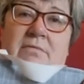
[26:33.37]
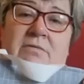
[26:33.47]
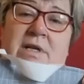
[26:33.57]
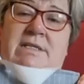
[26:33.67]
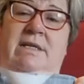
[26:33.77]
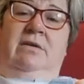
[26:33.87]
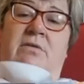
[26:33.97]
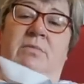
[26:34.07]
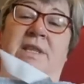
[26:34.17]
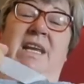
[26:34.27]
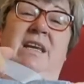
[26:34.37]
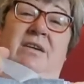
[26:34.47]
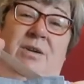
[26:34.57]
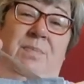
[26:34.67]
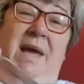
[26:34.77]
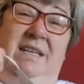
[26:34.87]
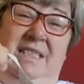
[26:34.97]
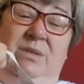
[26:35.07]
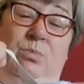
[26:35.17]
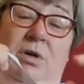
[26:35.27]
writing on with any kind of pen
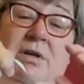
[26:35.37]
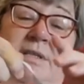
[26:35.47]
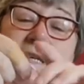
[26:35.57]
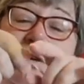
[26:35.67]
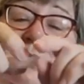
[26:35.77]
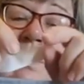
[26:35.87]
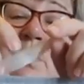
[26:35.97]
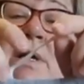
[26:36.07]
didn't work terribly